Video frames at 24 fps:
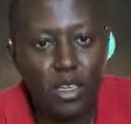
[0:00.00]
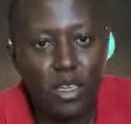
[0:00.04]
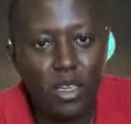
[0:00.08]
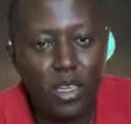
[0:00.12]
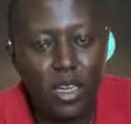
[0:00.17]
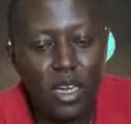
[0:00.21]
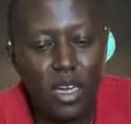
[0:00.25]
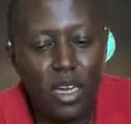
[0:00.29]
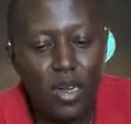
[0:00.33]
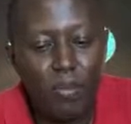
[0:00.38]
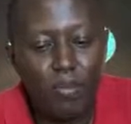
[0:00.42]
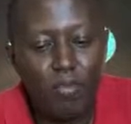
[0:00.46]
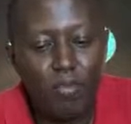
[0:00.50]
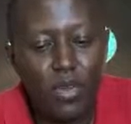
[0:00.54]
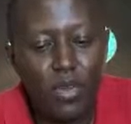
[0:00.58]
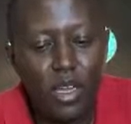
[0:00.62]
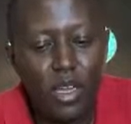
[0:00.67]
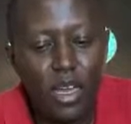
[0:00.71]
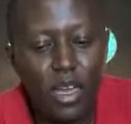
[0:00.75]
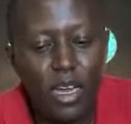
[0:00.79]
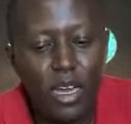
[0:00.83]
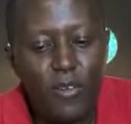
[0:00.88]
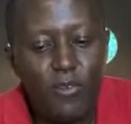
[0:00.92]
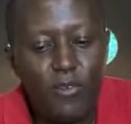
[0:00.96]

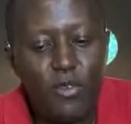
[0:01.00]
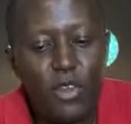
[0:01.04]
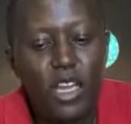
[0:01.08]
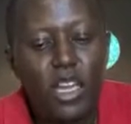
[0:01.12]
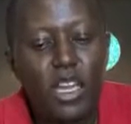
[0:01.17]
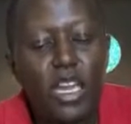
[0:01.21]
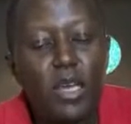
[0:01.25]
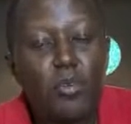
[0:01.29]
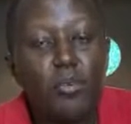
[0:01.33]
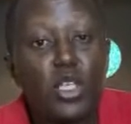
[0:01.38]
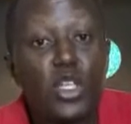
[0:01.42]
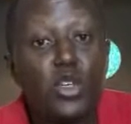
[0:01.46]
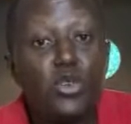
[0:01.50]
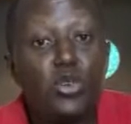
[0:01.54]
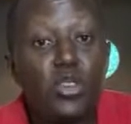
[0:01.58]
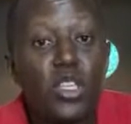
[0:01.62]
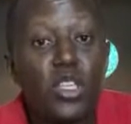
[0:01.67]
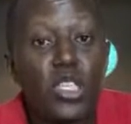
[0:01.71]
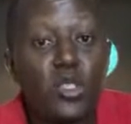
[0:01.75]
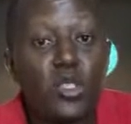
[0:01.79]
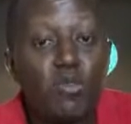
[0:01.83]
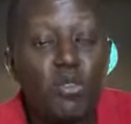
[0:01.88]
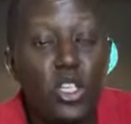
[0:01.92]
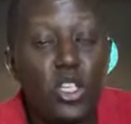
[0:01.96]
I figured let me do
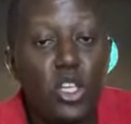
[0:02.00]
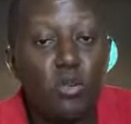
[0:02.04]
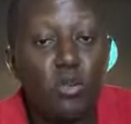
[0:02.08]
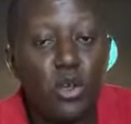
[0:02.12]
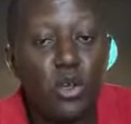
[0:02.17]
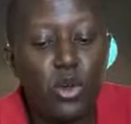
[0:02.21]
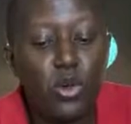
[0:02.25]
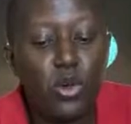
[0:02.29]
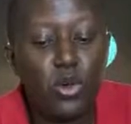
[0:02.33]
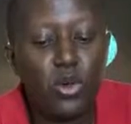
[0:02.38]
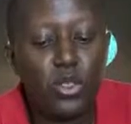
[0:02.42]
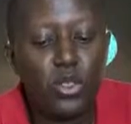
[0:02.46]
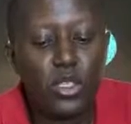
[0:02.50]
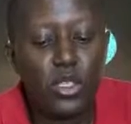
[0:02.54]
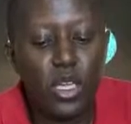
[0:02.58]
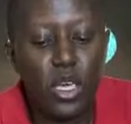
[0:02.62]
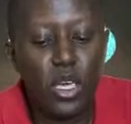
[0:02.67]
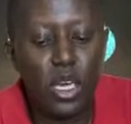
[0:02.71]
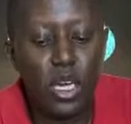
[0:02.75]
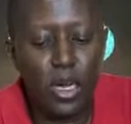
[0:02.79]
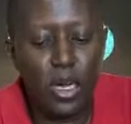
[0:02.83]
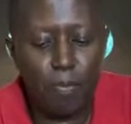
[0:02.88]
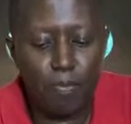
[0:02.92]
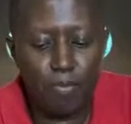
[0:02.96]
this video because
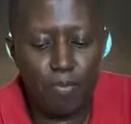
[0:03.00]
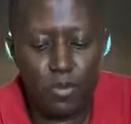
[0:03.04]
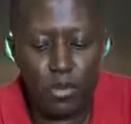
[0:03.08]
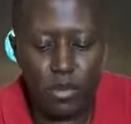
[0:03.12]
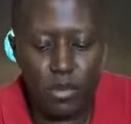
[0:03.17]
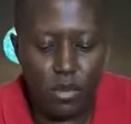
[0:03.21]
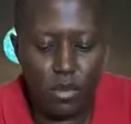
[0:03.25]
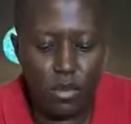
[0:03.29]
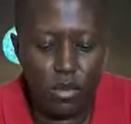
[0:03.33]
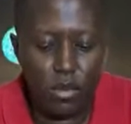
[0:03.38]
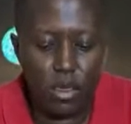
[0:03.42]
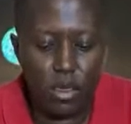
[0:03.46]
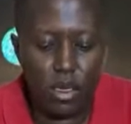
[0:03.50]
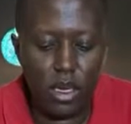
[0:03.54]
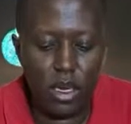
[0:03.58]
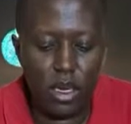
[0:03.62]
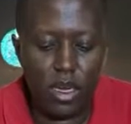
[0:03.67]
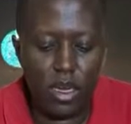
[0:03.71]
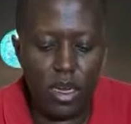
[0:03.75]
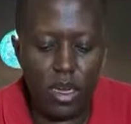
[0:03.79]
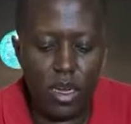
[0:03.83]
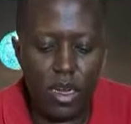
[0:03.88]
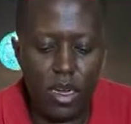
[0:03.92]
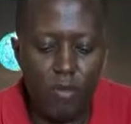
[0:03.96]

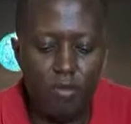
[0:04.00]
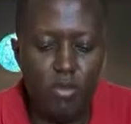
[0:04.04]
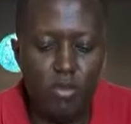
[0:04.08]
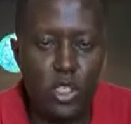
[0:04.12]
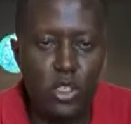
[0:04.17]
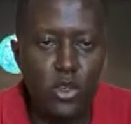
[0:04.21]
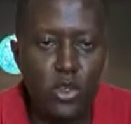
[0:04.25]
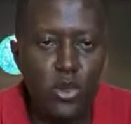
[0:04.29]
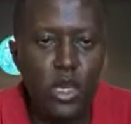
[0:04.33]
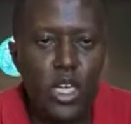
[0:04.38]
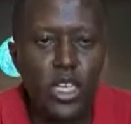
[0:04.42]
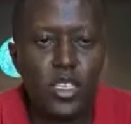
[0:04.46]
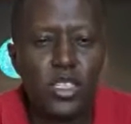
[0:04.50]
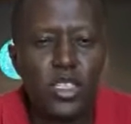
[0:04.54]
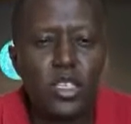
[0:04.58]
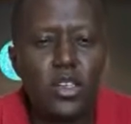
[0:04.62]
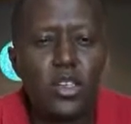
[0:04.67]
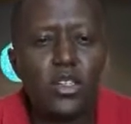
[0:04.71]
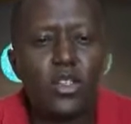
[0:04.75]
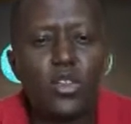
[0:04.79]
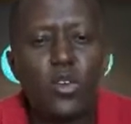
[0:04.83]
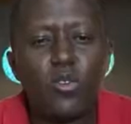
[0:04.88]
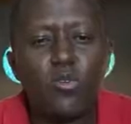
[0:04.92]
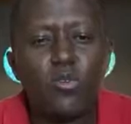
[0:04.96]
I've been doing a
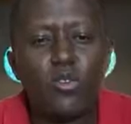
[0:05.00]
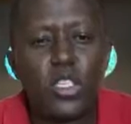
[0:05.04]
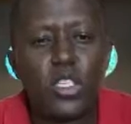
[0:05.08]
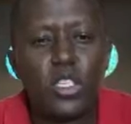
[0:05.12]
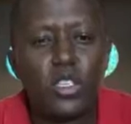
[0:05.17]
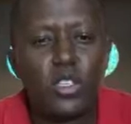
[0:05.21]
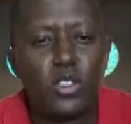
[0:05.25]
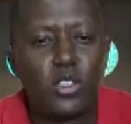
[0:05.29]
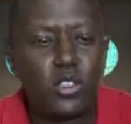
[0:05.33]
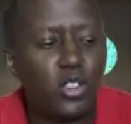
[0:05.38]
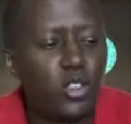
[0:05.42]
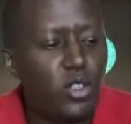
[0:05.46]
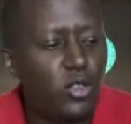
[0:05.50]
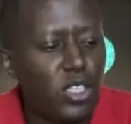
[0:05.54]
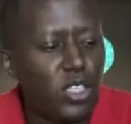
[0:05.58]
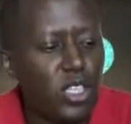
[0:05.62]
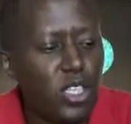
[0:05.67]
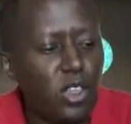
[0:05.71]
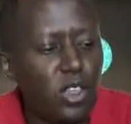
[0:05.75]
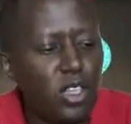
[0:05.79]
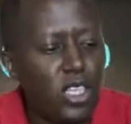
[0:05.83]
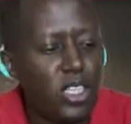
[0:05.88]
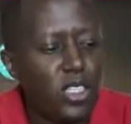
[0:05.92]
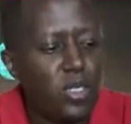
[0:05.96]
series of videos
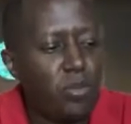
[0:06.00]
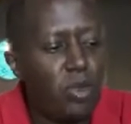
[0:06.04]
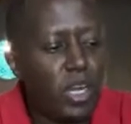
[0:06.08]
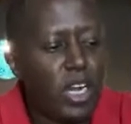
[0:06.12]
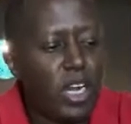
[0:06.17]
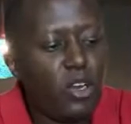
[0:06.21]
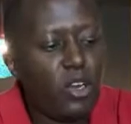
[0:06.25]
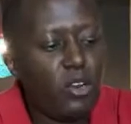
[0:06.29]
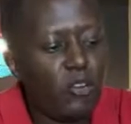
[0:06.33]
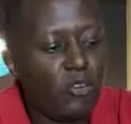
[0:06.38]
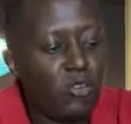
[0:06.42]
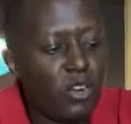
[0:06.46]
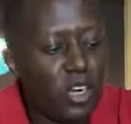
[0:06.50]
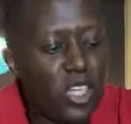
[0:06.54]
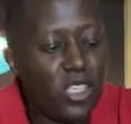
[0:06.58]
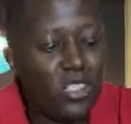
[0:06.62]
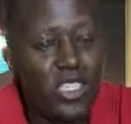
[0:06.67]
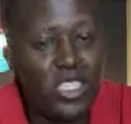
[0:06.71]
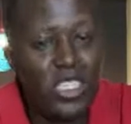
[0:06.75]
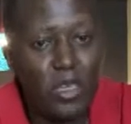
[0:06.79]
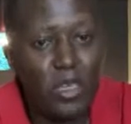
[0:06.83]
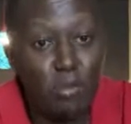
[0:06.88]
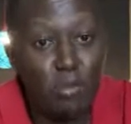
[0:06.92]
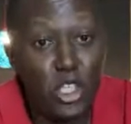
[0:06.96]
using this brand of rice.
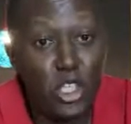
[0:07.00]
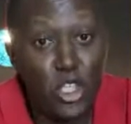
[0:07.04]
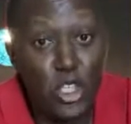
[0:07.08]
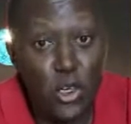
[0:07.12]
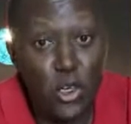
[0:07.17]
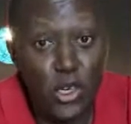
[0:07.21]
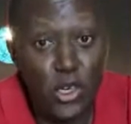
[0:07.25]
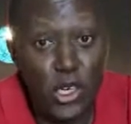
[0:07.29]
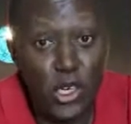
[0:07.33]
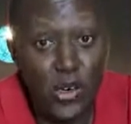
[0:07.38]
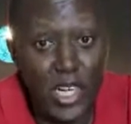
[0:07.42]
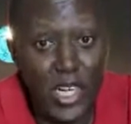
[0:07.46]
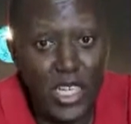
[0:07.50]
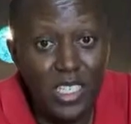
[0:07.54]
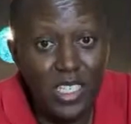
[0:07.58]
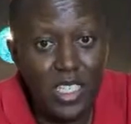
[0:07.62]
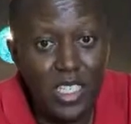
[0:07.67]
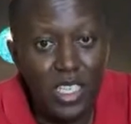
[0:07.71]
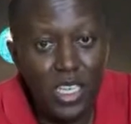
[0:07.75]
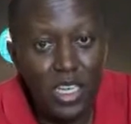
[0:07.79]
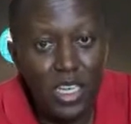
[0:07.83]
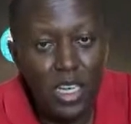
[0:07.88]
It's a Pishori rice.